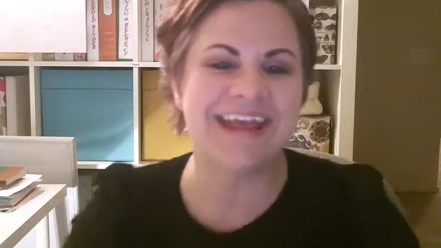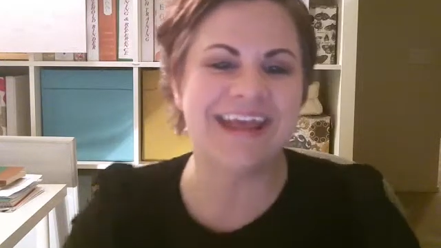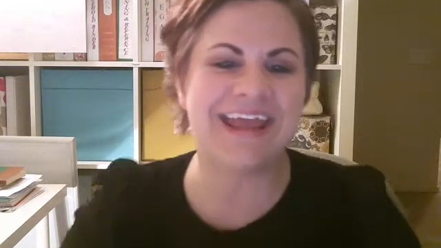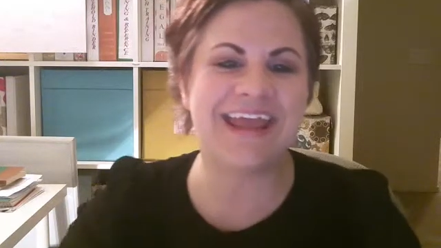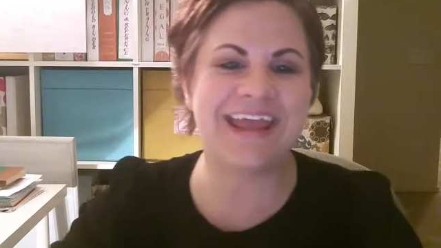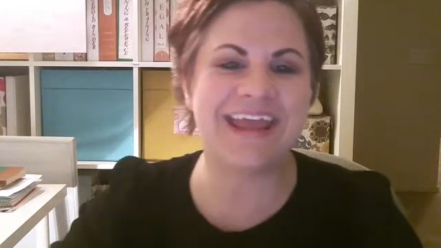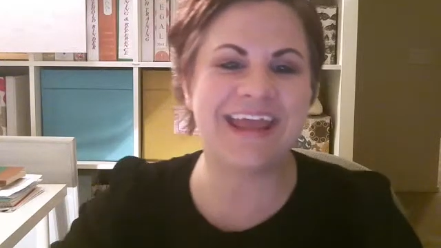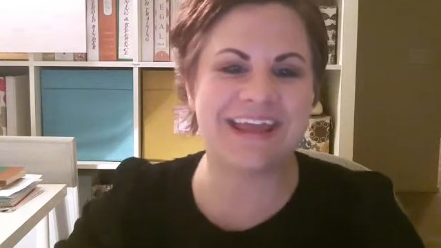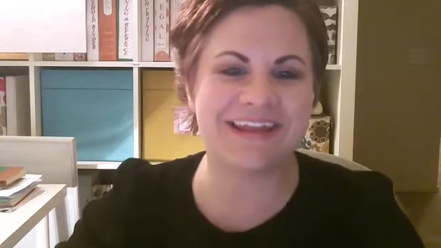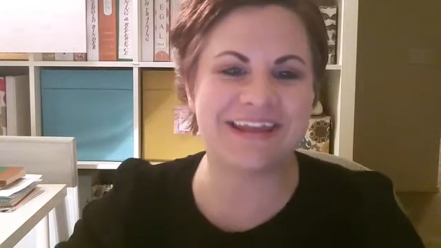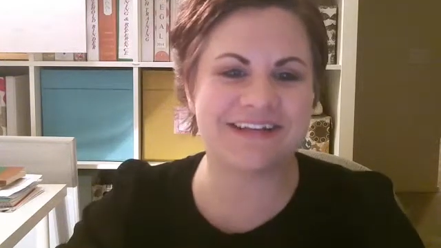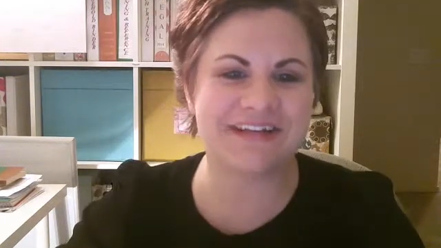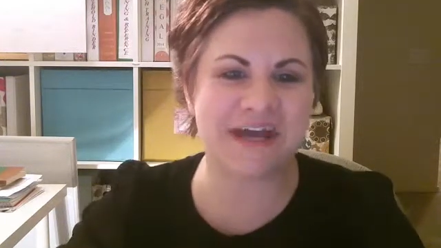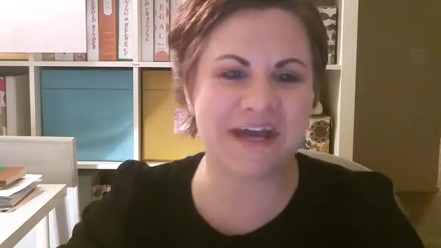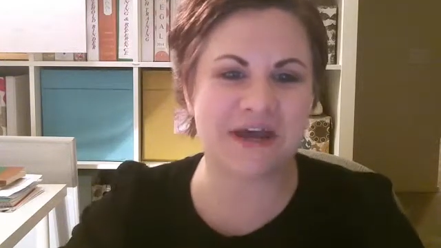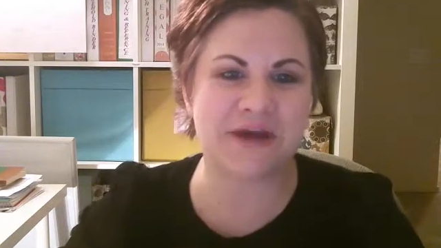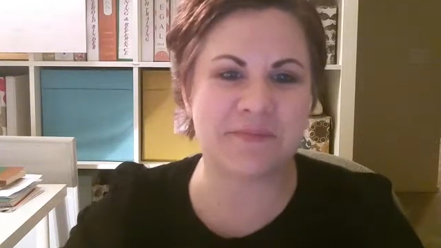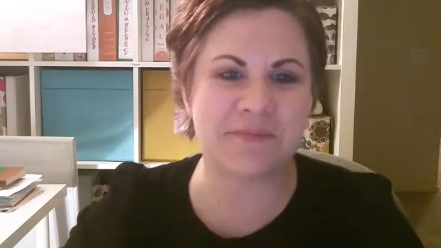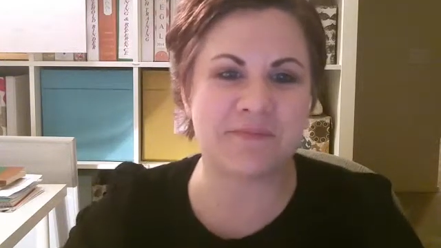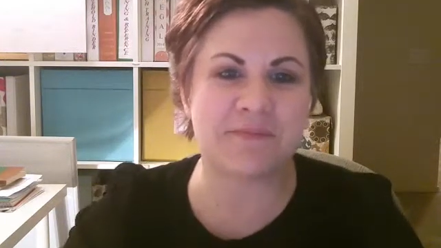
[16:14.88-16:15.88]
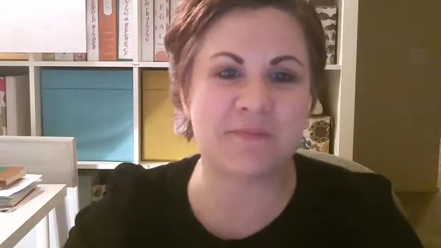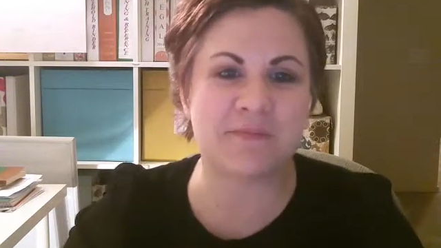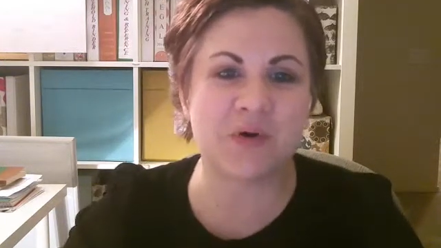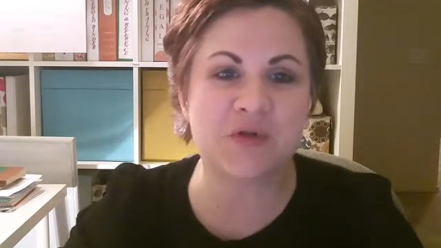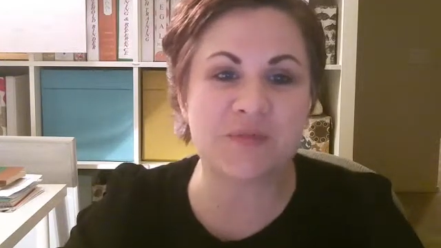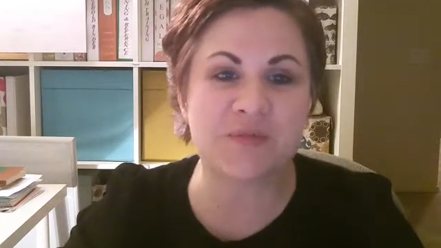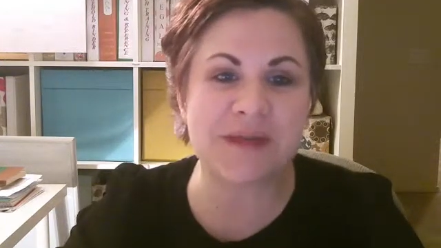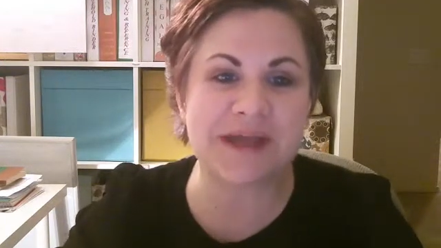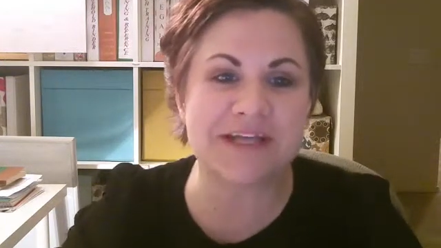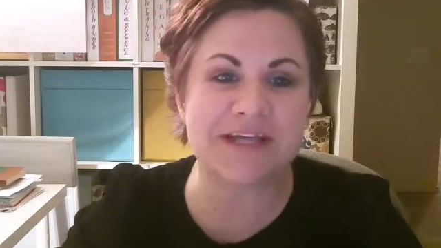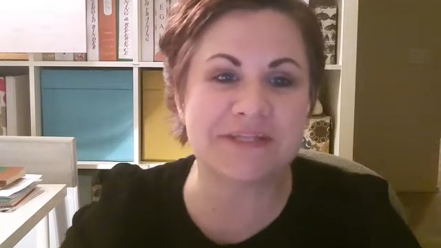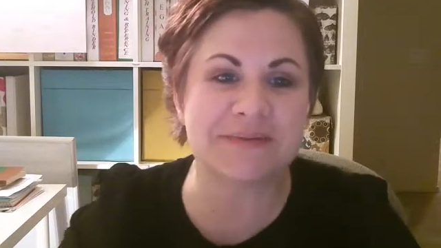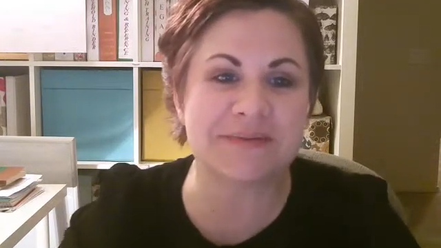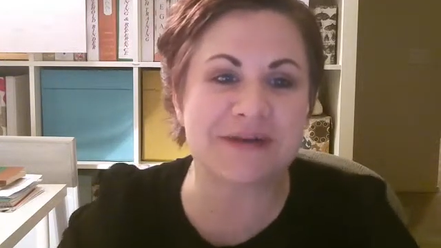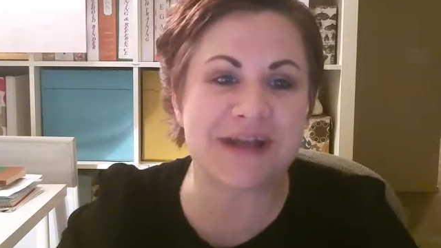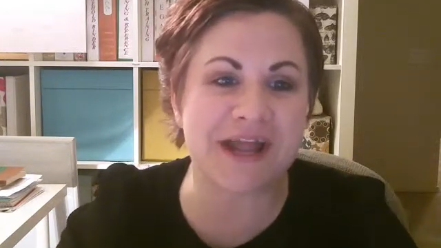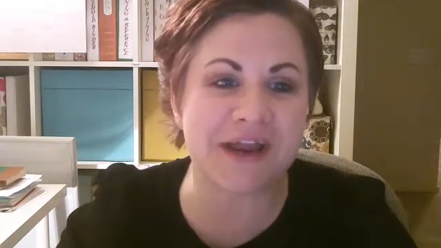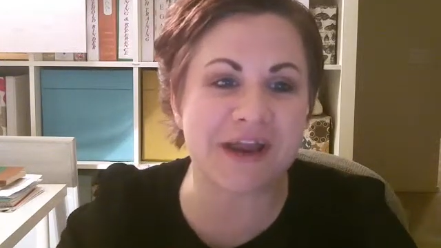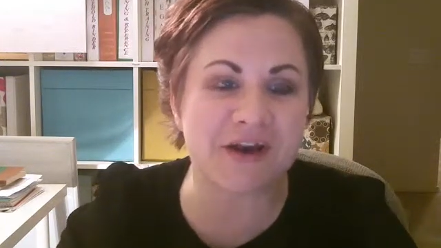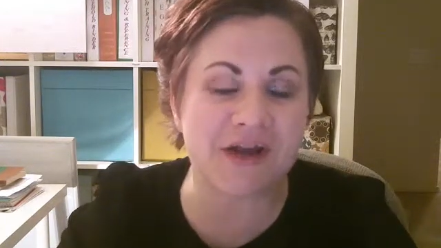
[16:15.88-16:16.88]
And both my husband
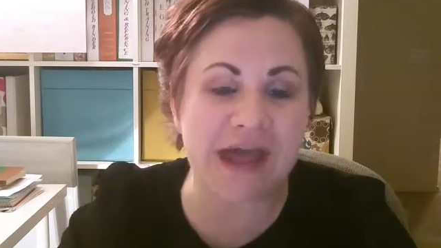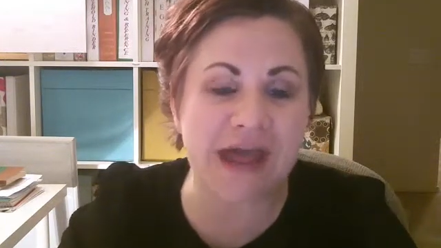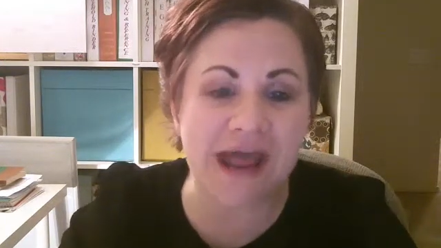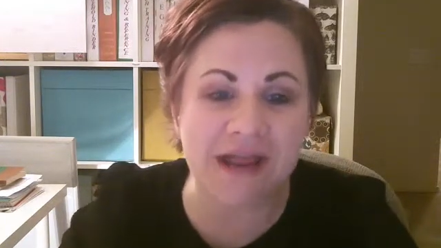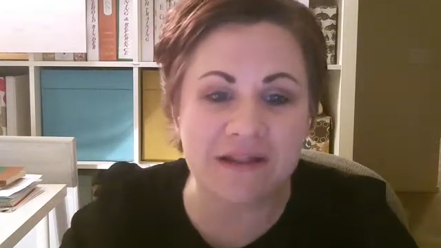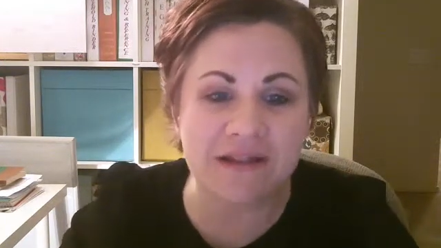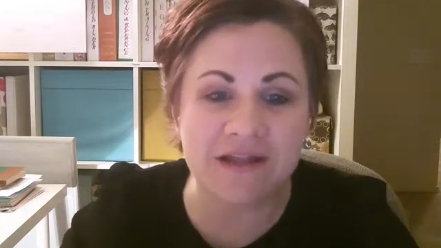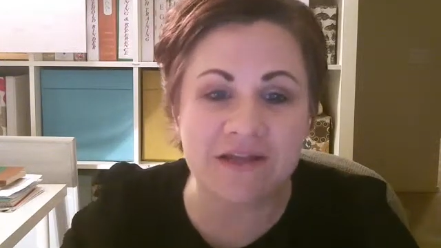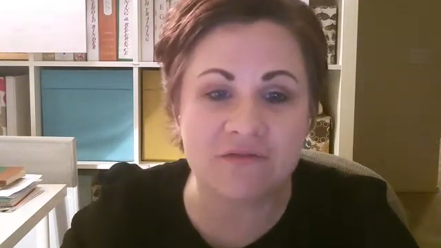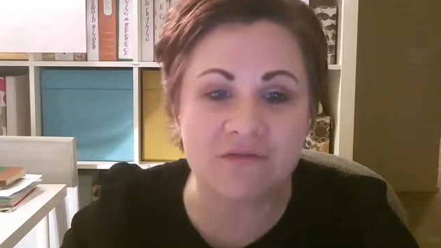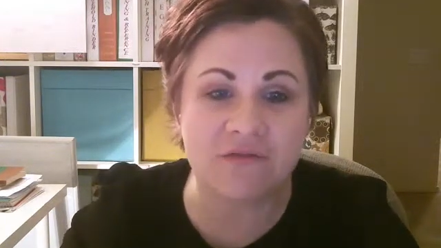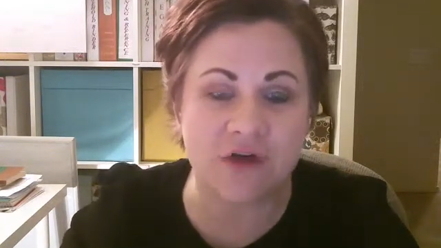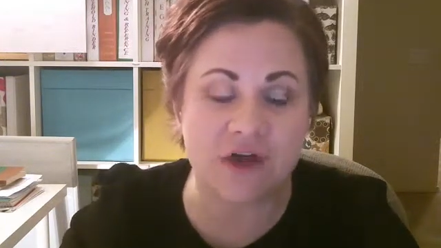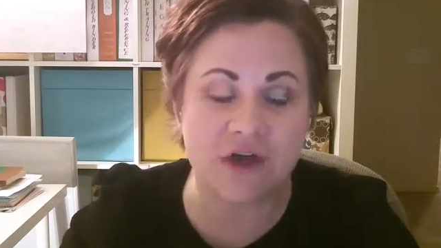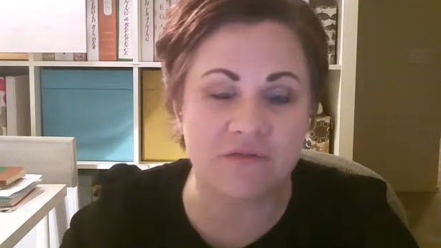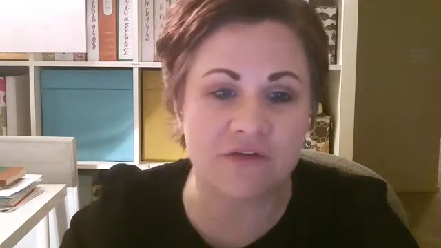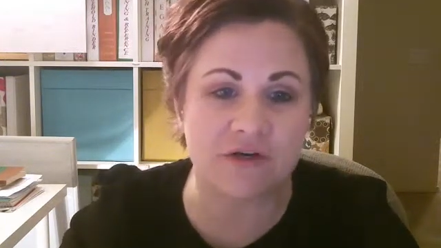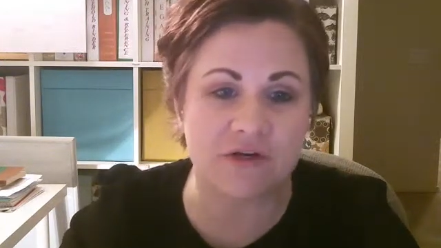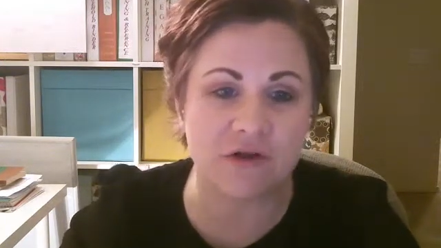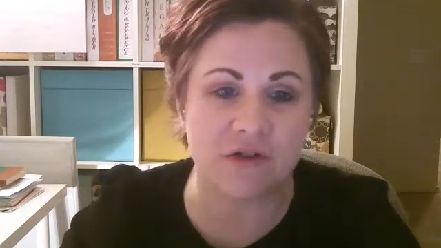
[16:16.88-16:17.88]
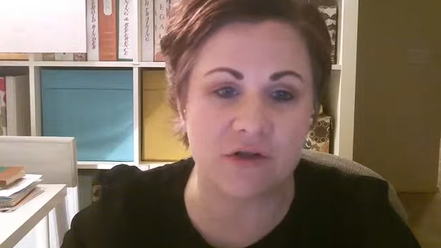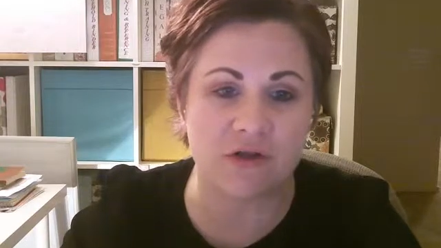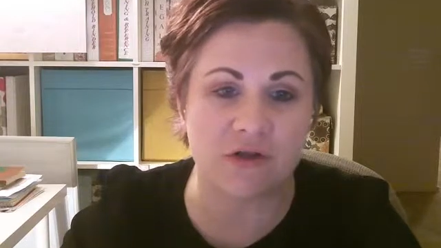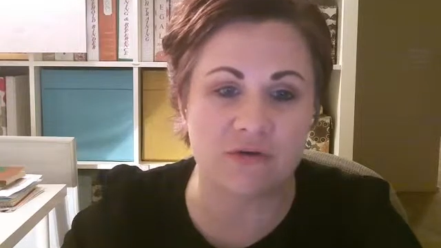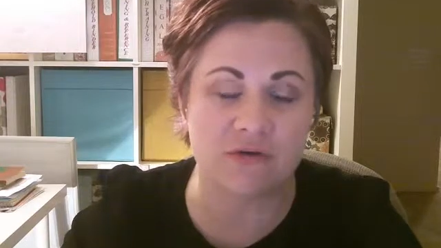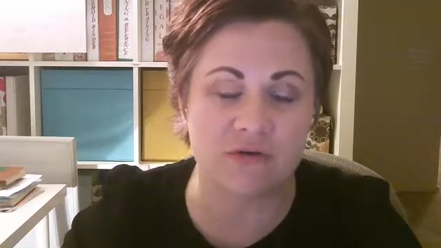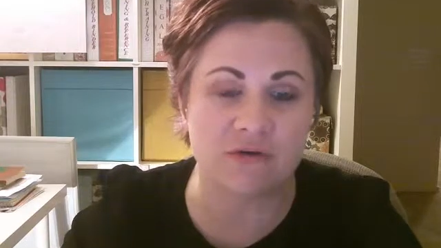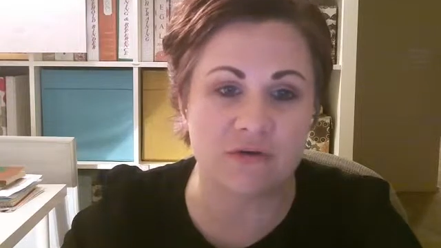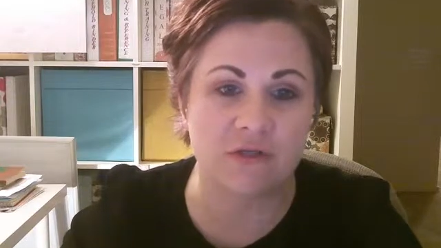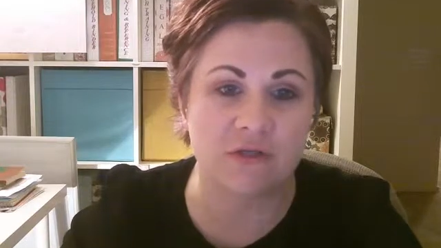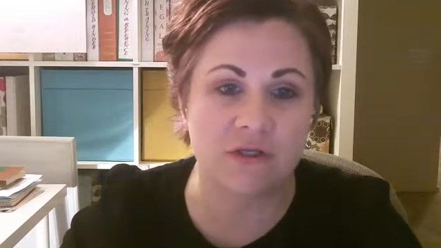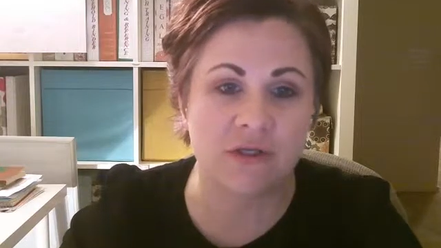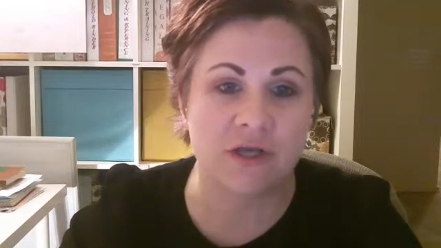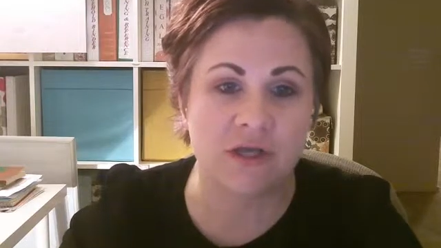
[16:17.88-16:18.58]
and I are highly involved in our local